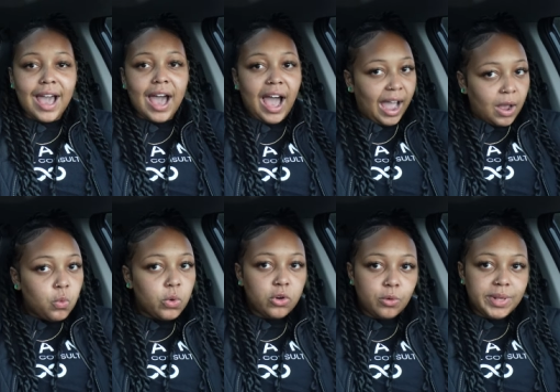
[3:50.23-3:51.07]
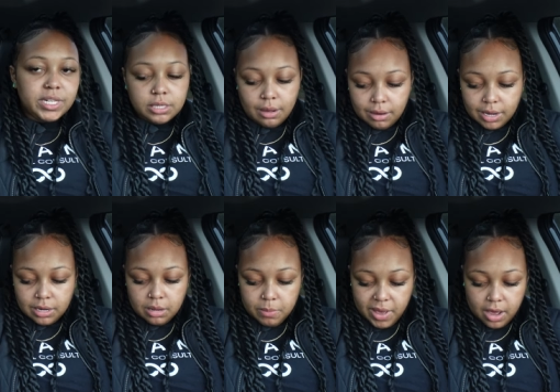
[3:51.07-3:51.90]
I will be talking
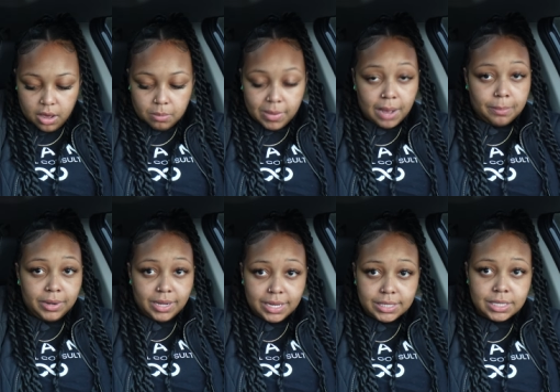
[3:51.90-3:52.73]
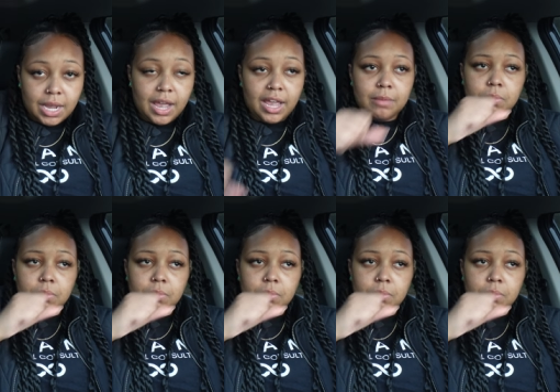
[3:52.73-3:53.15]
about my blood type.